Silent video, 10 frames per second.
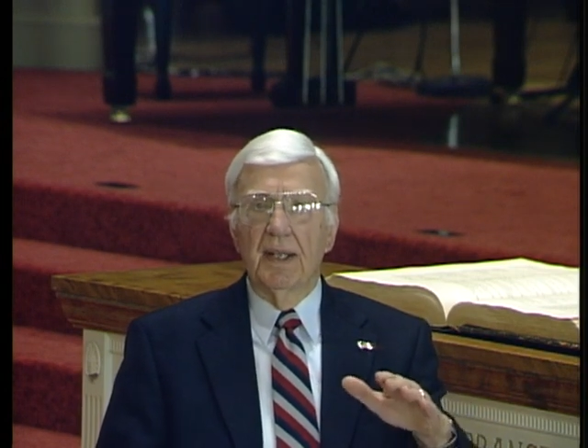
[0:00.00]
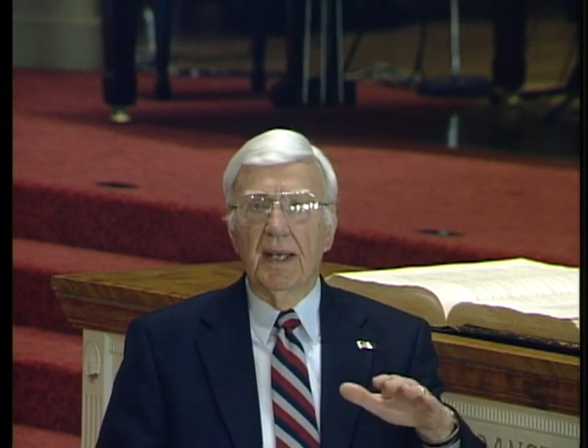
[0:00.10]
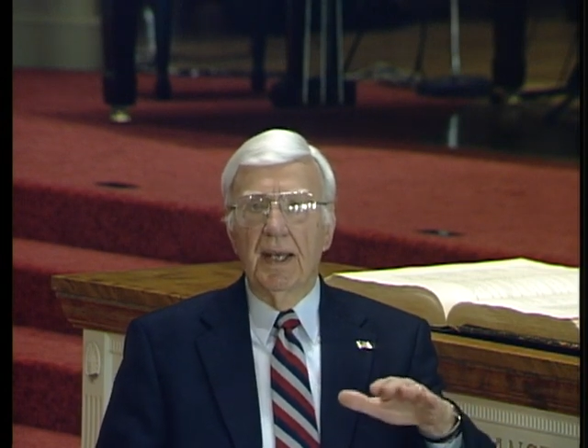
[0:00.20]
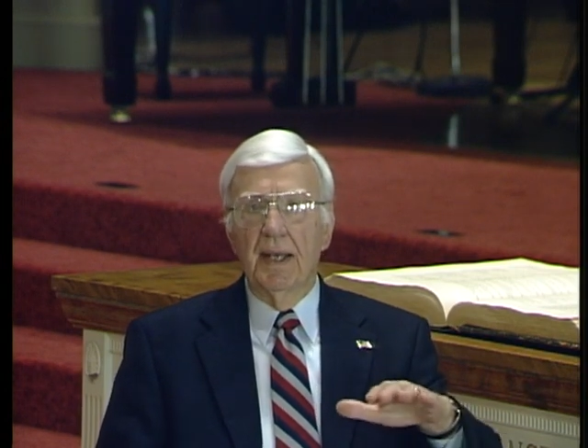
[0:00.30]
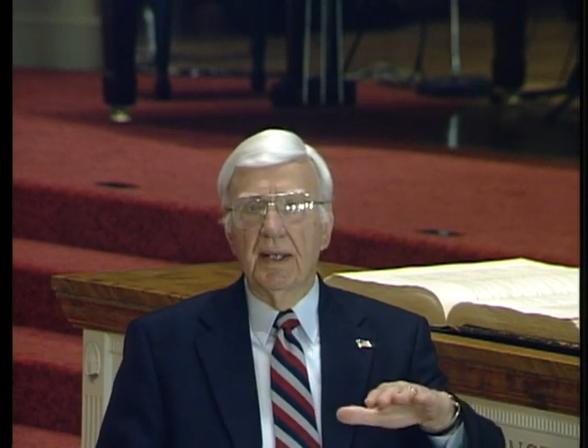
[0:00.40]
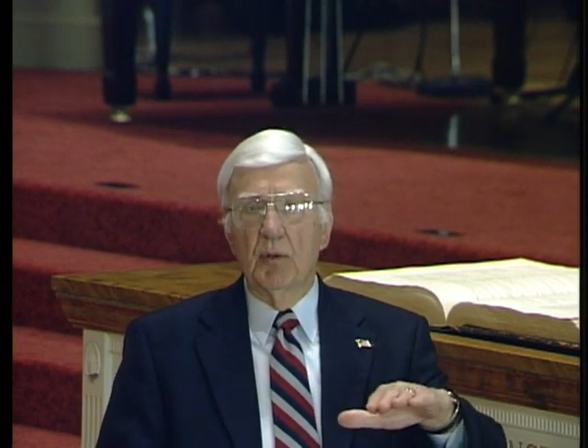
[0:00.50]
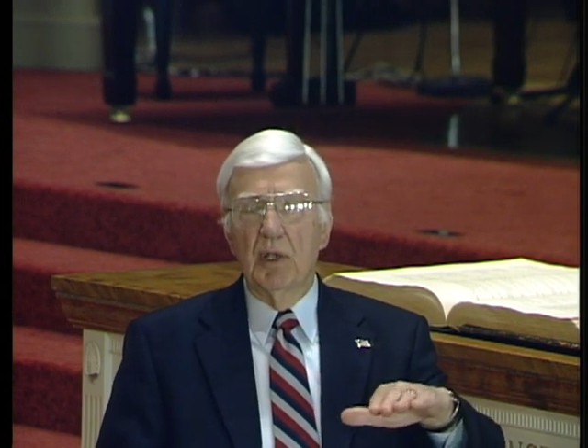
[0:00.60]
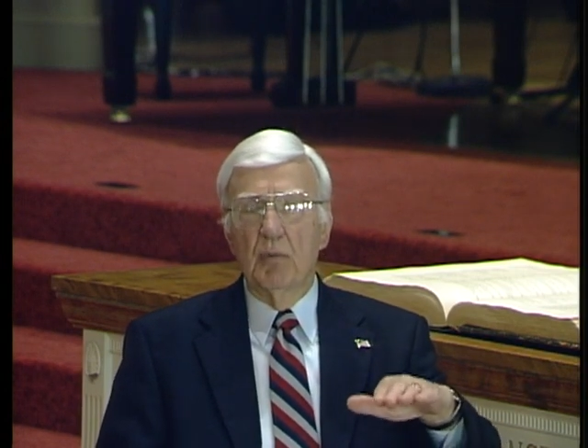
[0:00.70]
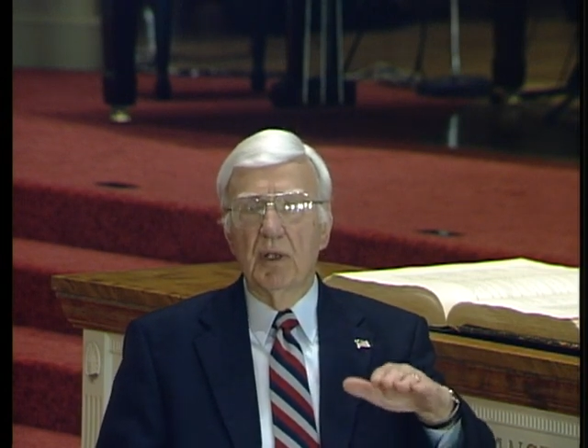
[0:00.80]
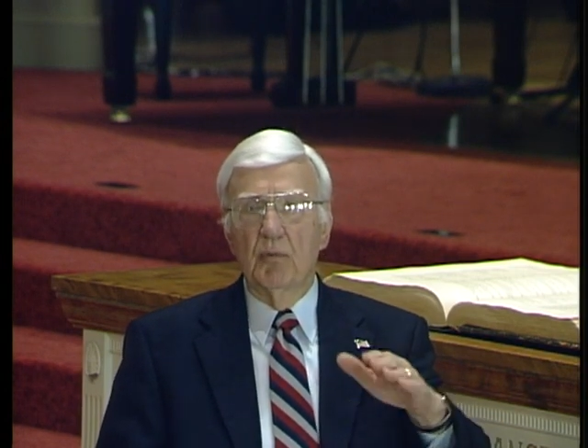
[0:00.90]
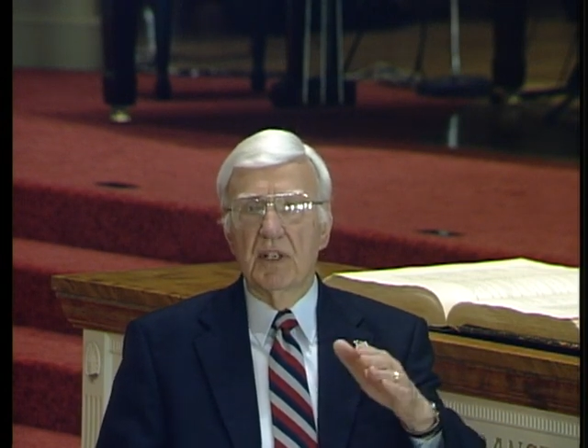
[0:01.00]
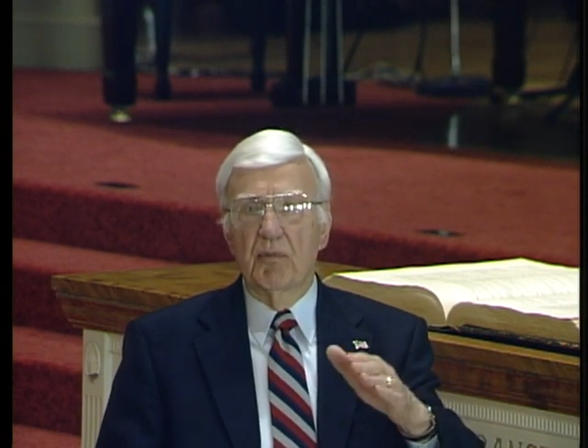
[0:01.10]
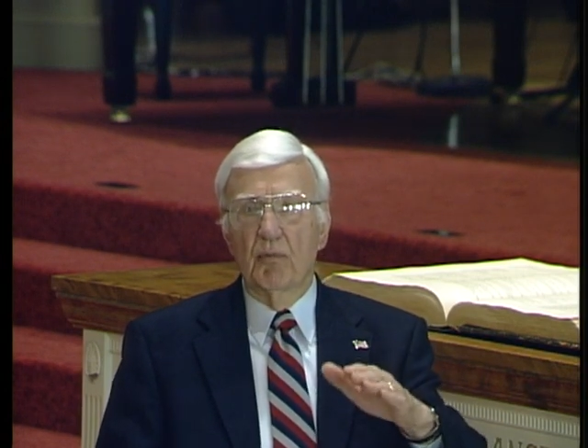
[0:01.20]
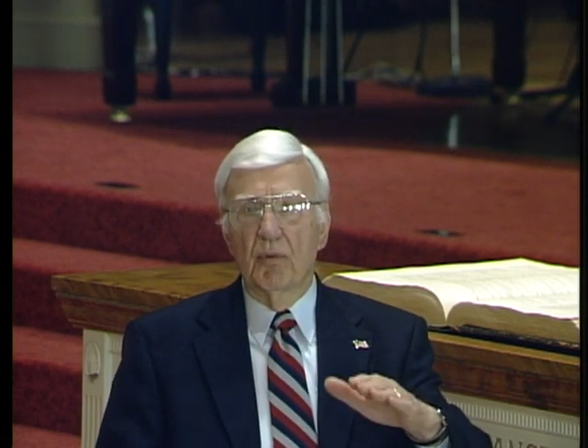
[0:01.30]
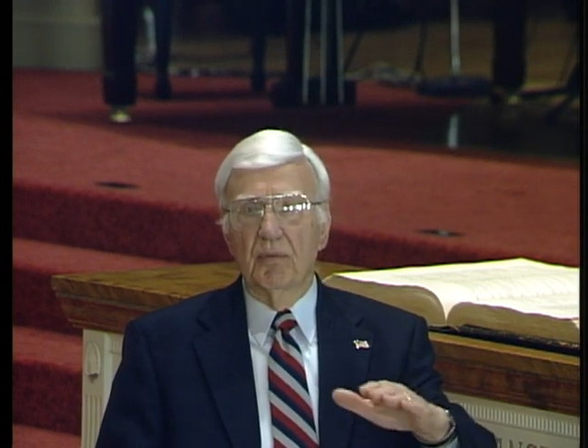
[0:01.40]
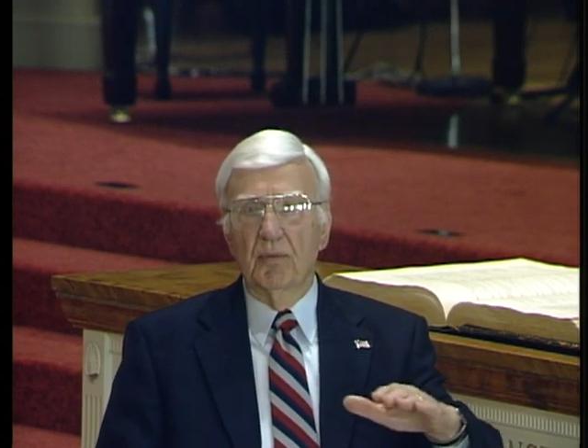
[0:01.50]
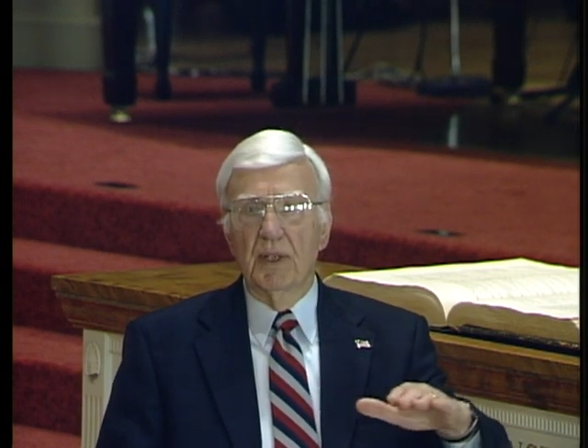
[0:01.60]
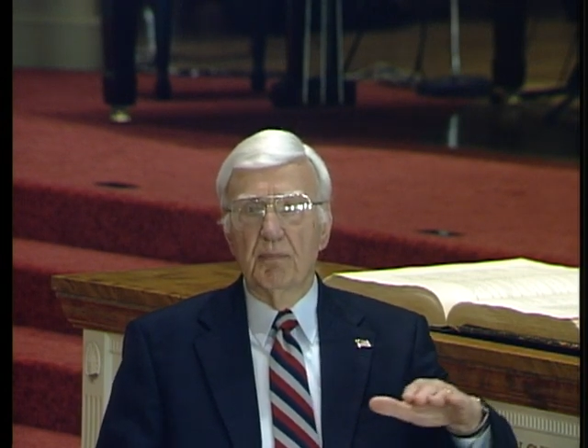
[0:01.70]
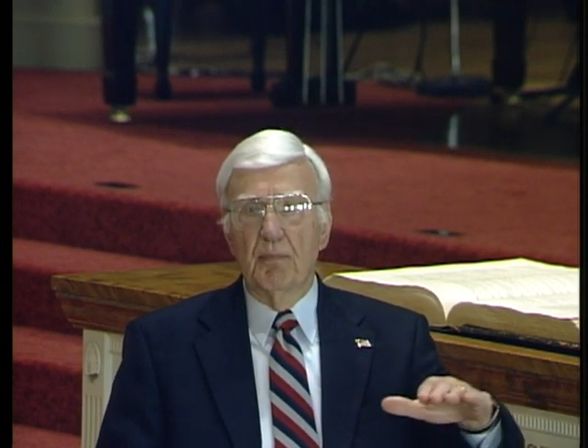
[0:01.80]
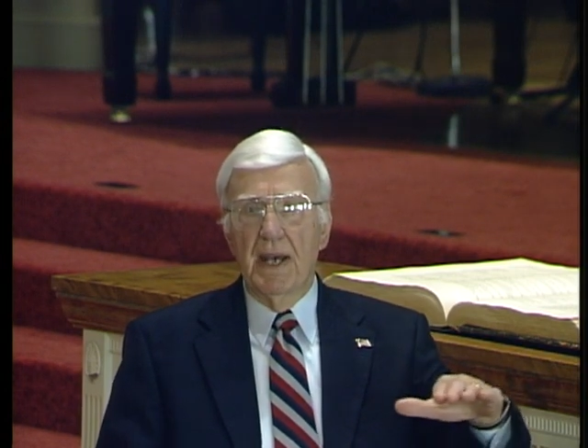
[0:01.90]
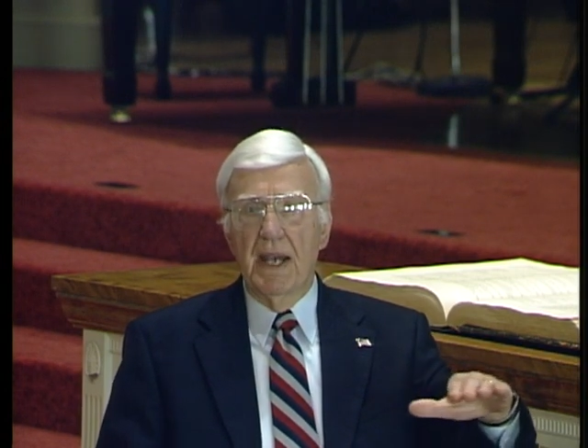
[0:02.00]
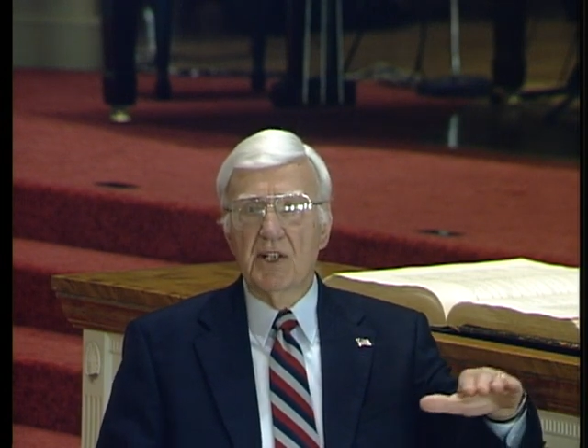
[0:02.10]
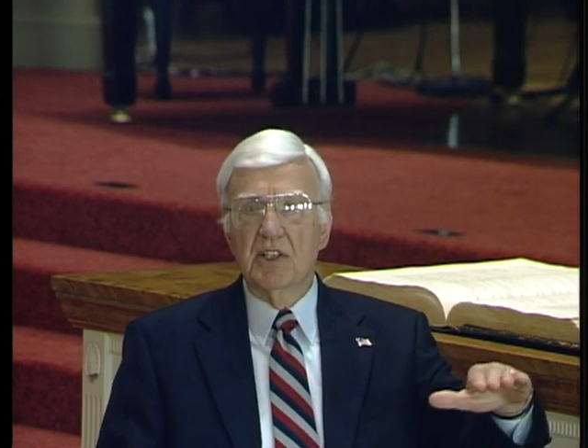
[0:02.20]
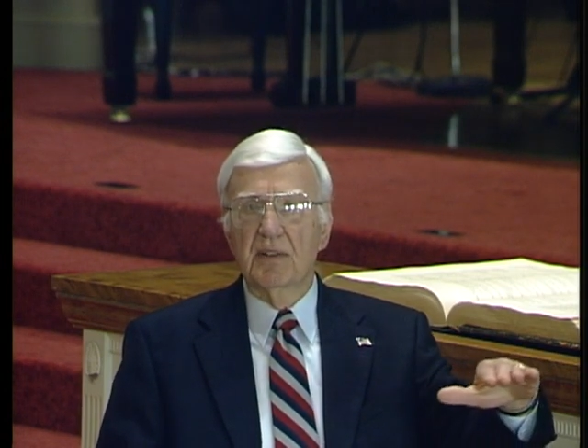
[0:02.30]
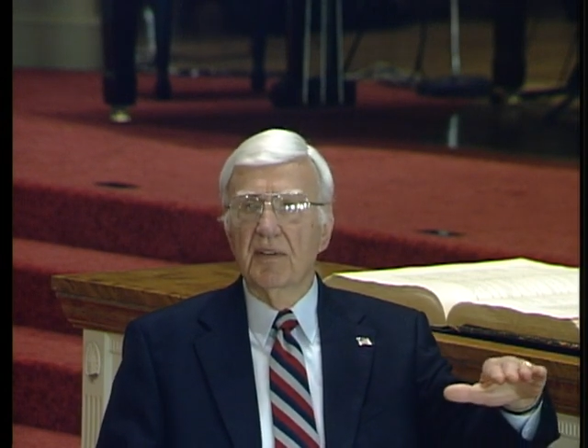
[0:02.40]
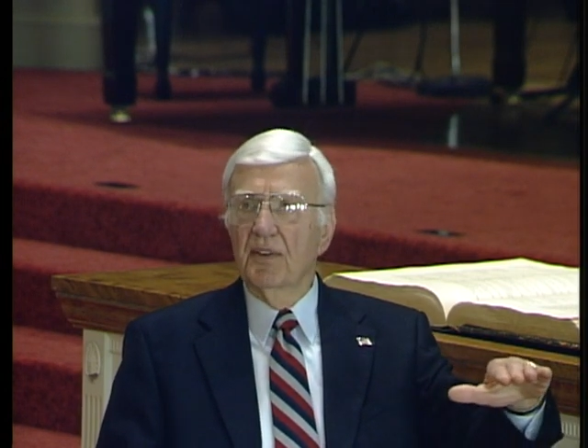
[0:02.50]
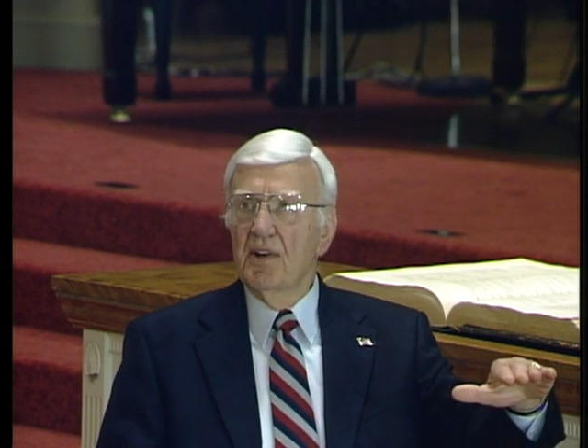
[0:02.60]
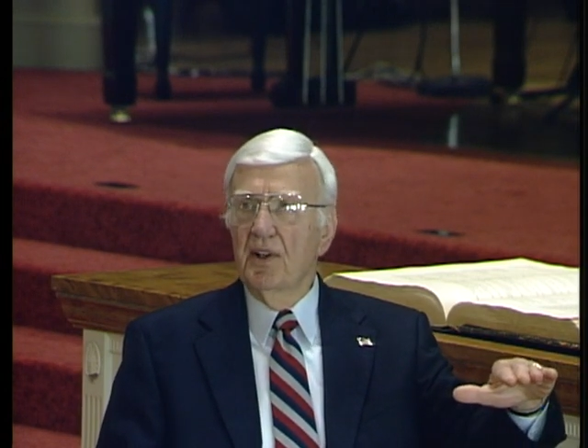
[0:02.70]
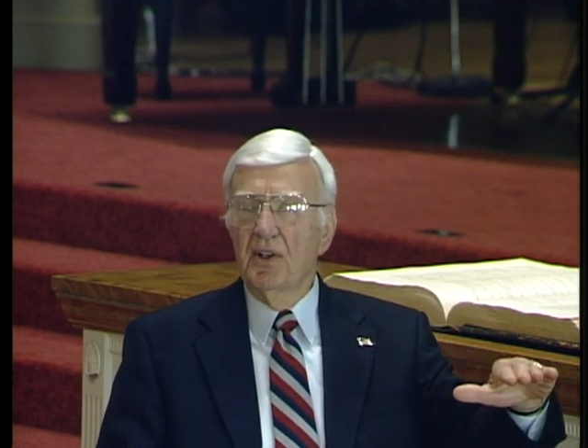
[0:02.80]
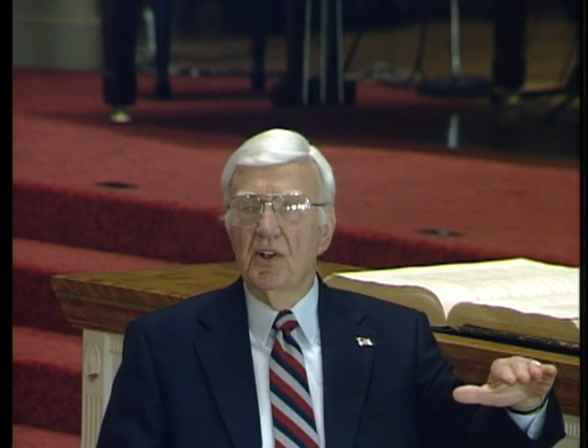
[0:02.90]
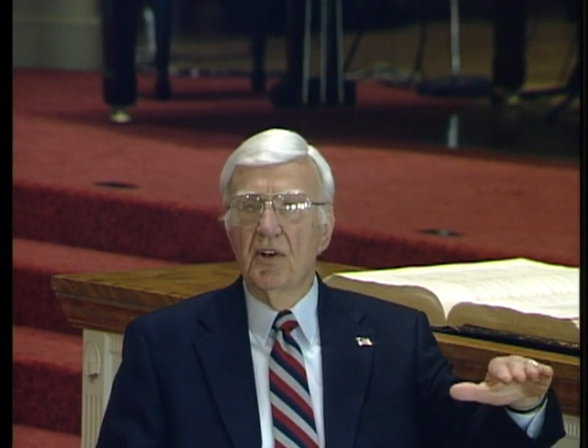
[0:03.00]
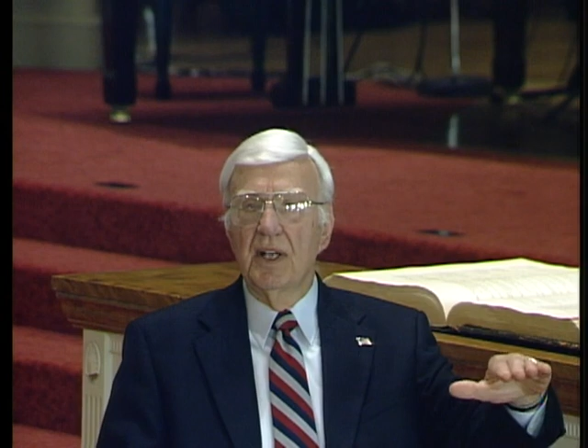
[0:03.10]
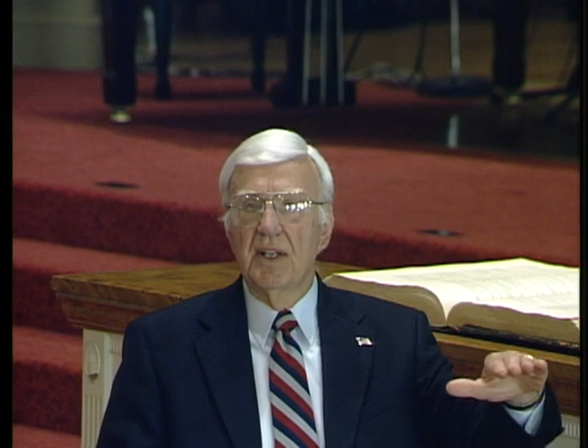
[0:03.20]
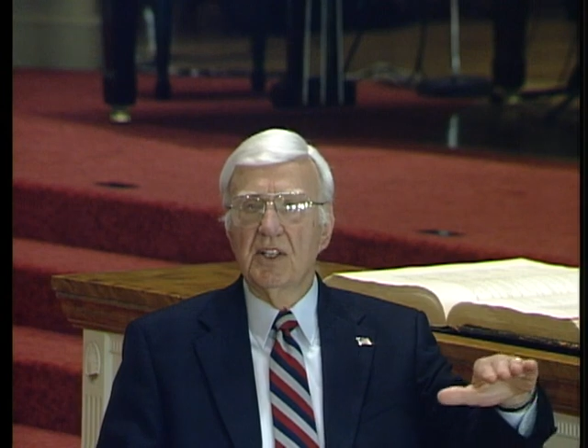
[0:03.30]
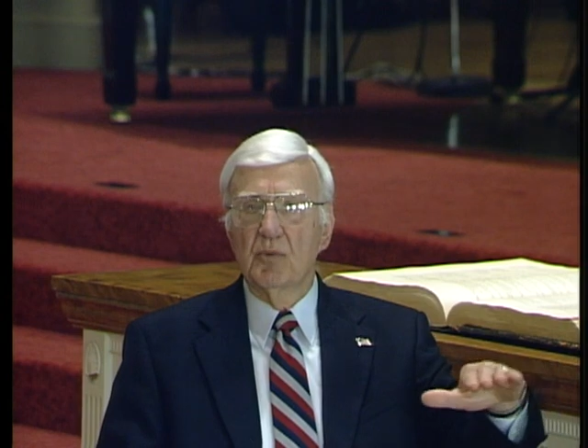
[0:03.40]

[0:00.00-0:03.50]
And we went past 30 degrees,